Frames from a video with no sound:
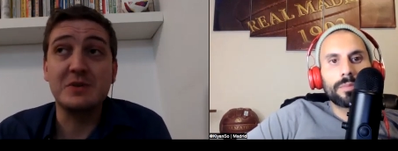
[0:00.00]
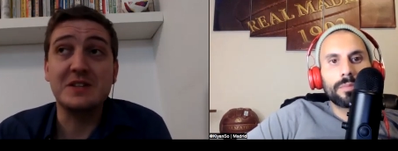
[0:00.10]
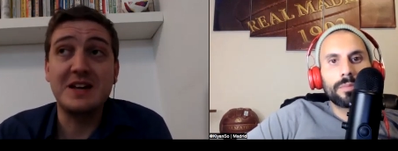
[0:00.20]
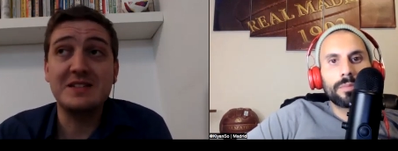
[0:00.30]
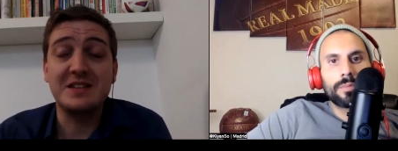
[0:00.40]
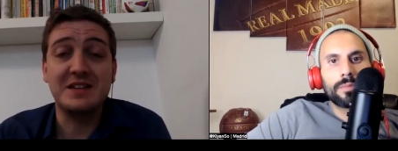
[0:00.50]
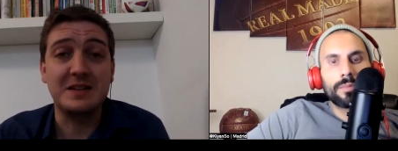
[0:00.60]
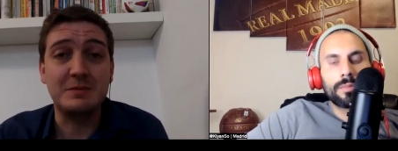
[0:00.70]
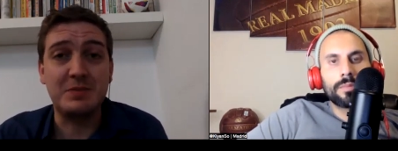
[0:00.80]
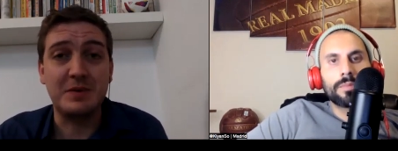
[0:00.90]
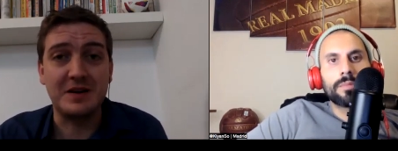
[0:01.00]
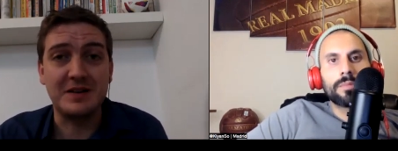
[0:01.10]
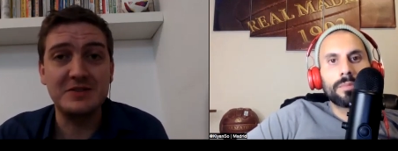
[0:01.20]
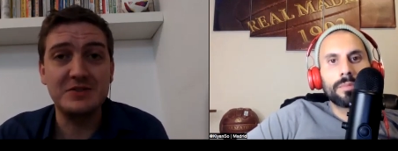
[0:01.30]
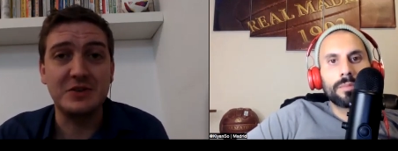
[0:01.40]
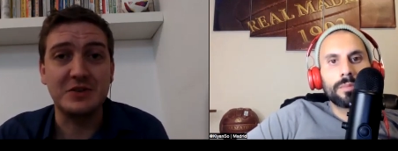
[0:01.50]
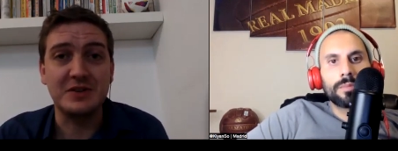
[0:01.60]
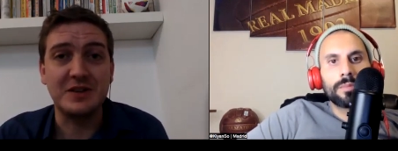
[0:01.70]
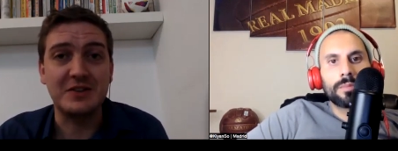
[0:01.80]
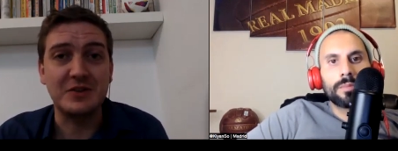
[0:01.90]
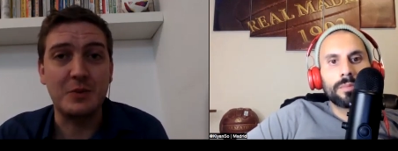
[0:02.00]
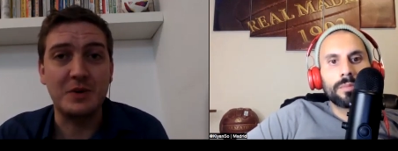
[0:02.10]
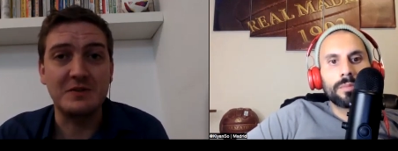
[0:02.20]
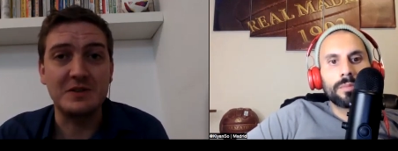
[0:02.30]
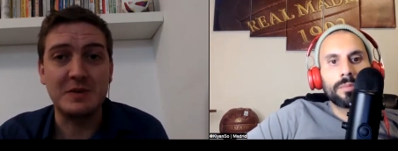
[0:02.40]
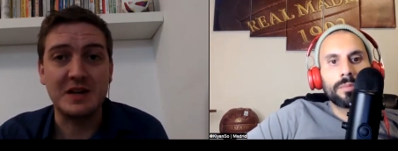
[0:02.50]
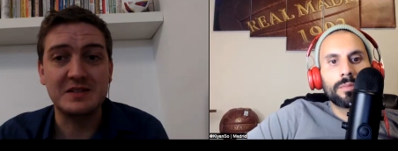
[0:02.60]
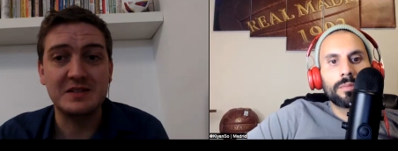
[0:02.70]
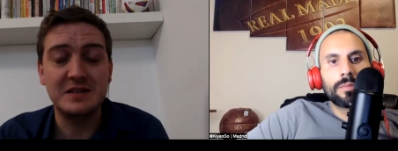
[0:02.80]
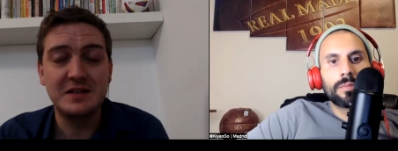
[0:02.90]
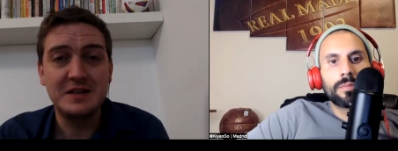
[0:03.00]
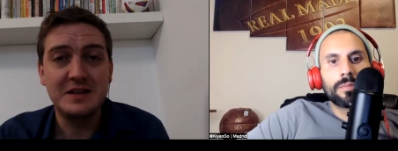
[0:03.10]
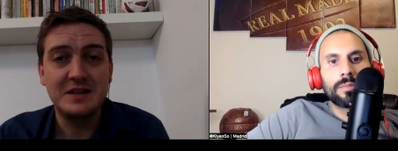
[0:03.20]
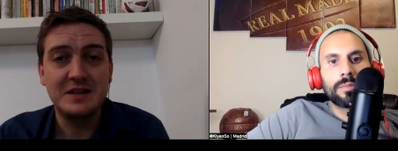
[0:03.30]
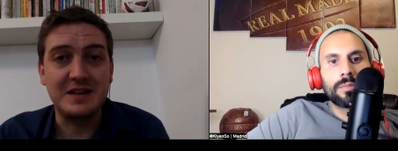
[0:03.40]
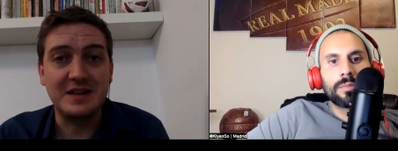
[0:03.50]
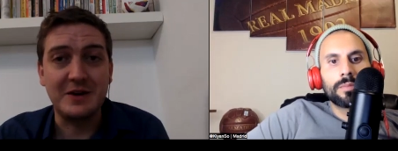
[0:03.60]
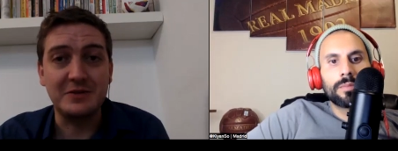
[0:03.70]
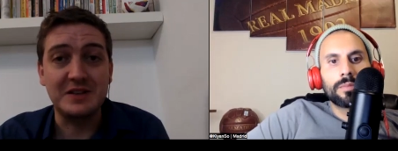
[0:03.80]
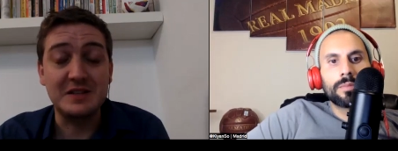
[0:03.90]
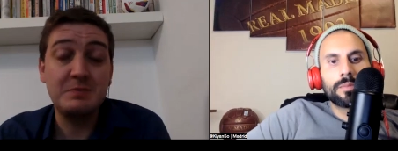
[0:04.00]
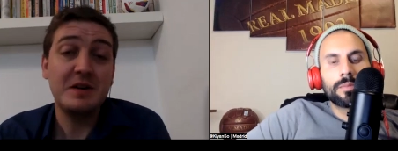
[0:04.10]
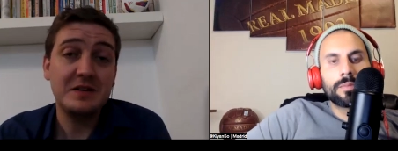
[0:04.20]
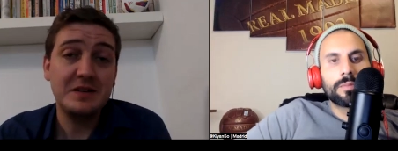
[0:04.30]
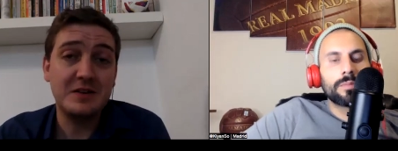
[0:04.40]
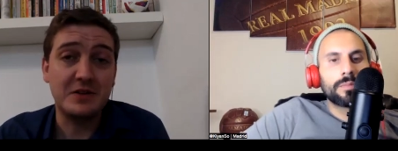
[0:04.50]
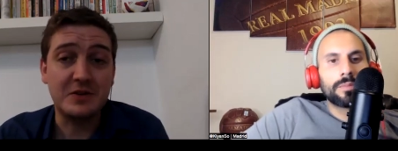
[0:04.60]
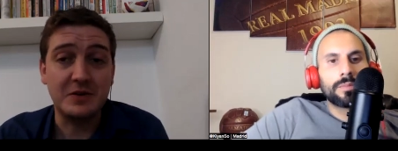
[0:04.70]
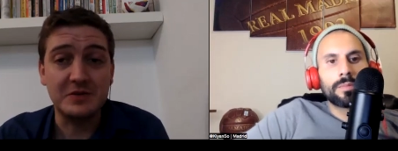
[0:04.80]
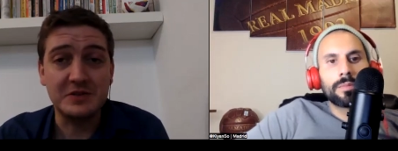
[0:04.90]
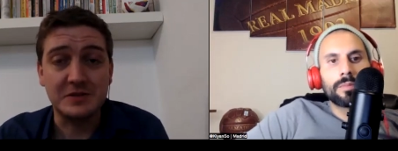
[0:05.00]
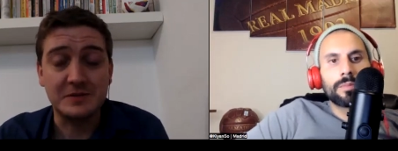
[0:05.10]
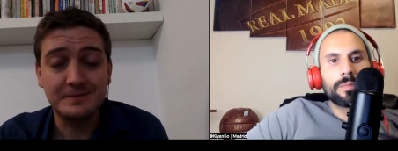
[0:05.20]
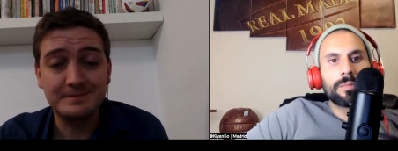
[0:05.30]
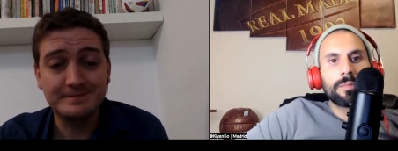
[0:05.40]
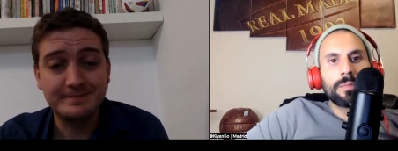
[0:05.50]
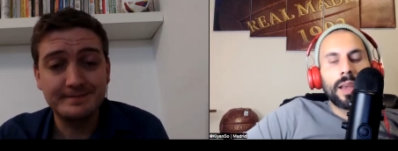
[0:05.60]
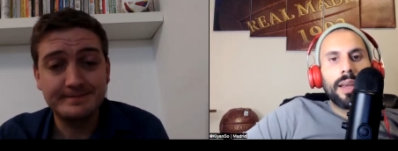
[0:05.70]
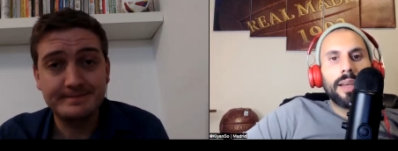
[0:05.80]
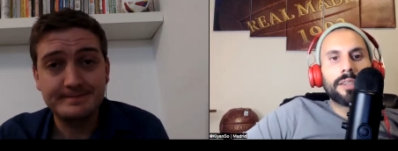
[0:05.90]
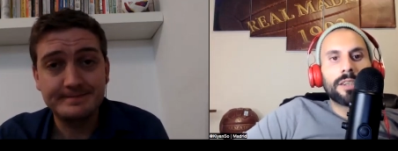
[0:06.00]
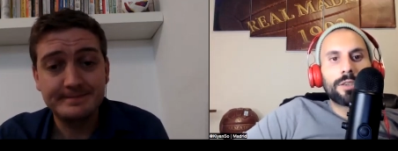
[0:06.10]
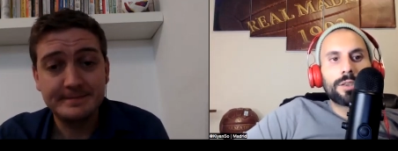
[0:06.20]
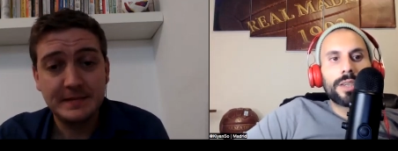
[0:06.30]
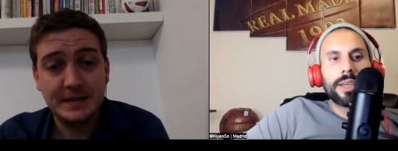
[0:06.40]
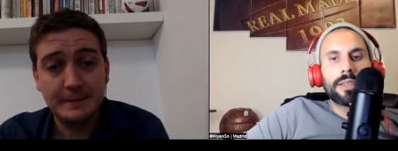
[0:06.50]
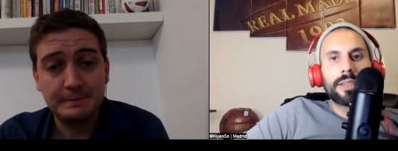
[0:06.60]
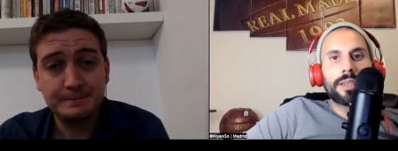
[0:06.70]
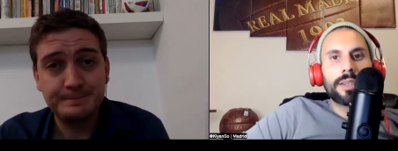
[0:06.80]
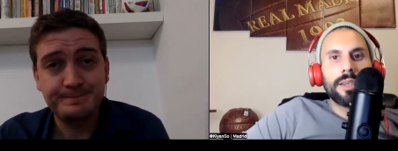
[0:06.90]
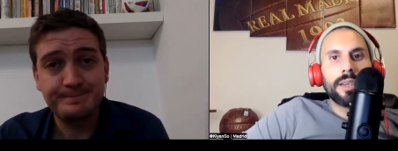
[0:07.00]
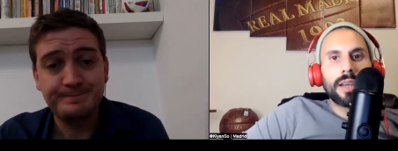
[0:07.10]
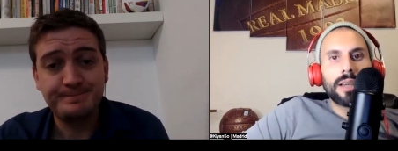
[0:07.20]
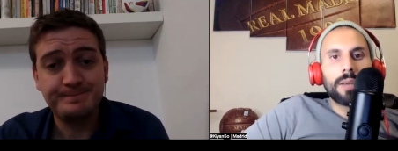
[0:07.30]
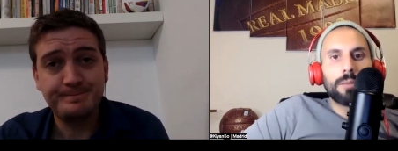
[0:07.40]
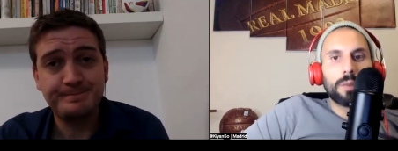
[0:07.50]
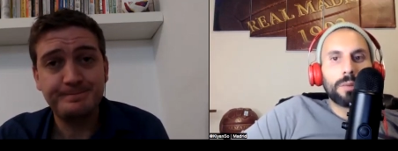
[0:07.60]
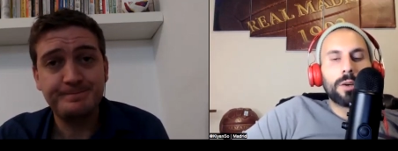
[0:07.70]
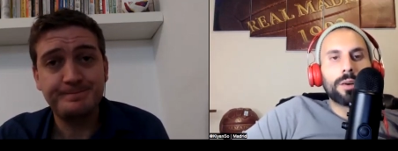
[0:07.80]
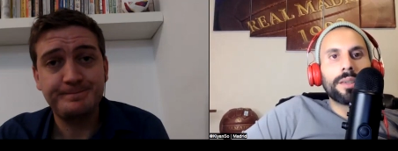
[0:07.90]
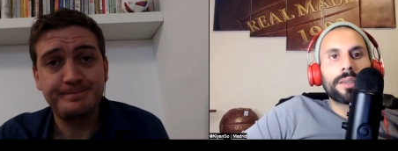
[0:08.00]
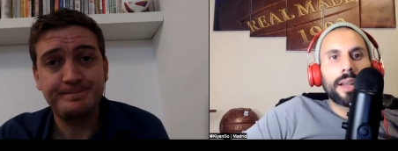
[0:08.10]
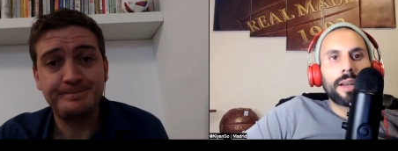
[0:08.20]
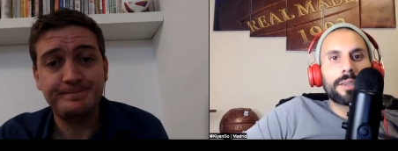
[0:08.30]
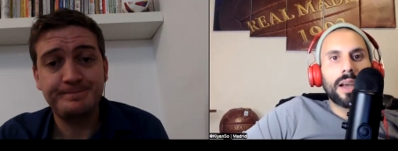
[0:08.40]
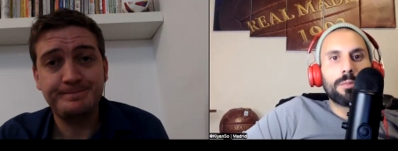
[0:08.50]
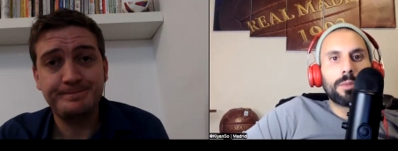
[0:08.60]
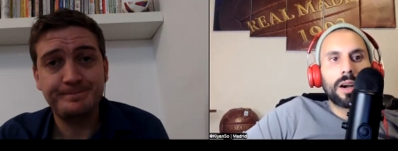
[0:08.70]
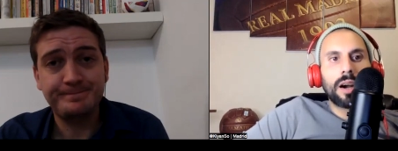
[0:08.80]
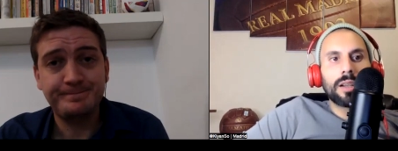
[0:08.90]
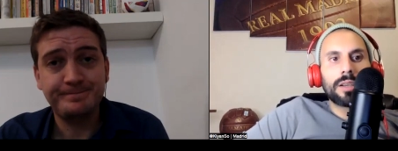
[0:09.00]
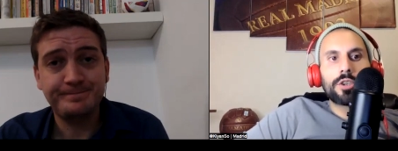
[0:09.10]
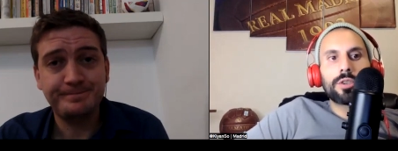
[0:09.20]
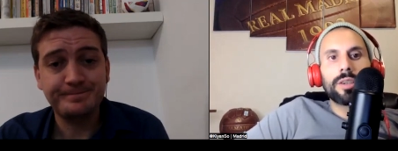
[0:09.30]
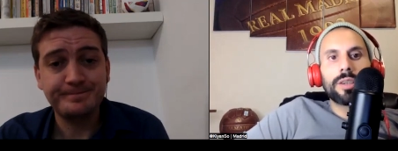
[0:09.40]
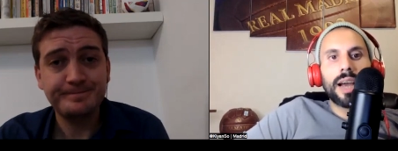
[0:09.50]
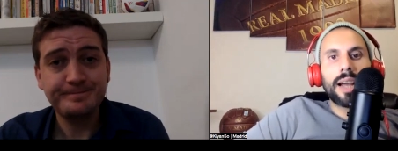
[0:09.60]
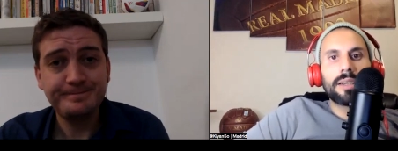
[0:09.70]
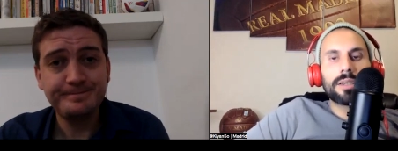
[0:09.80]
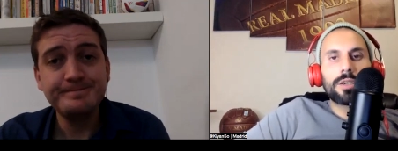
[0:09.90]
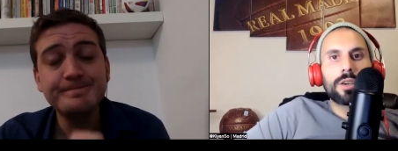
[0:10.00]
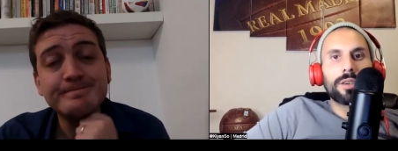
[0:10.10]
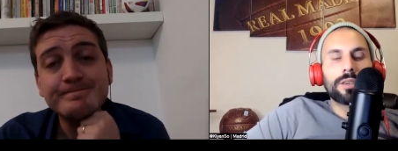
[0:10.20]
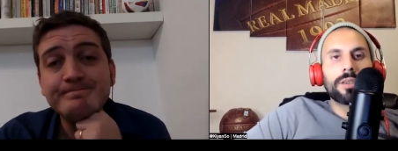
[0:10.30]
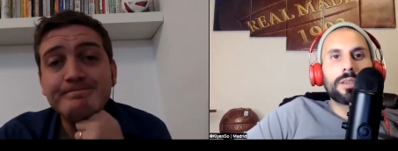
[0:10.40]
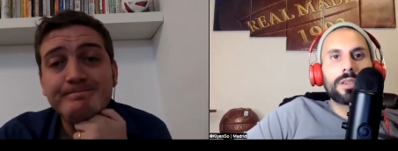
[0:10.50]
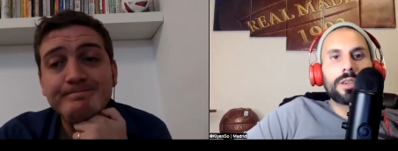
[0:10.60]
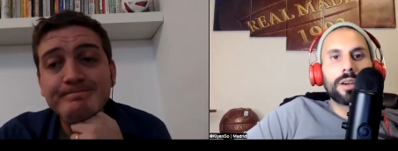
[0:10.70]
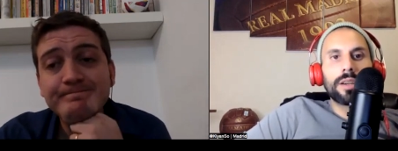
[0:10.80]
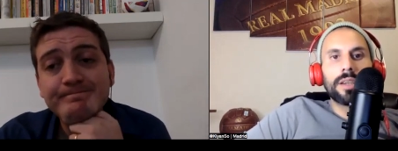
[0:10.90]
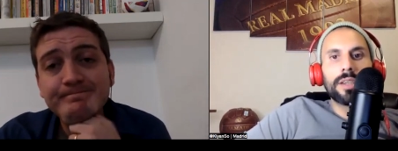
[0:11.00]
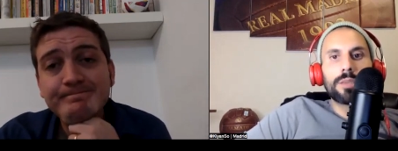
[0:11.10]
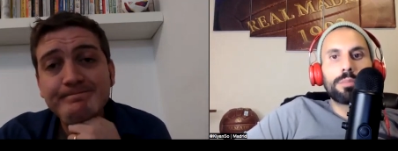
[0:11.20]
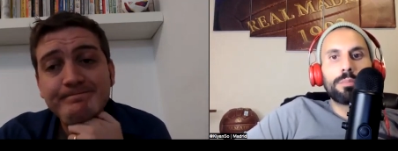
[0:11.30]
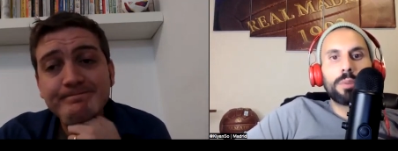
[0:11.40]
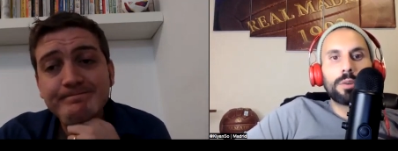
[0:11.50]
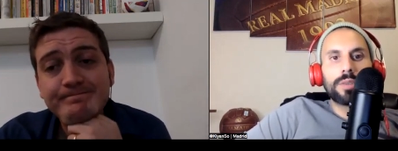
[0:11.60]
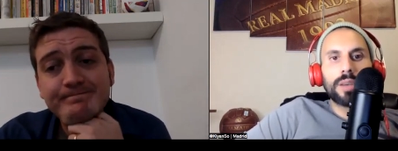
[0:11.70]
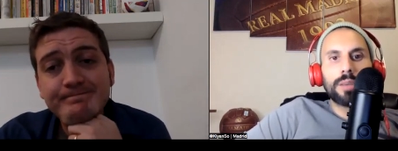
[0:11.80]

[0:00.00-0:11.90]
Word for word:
Speaker 1: was isolated, but sure, like not one of his best uh, outings. But he got the goal, so.
Speaker 2: It's interesting to see, and uh, we're recording this at a time where Carlo Ancelotti hadn't start started his post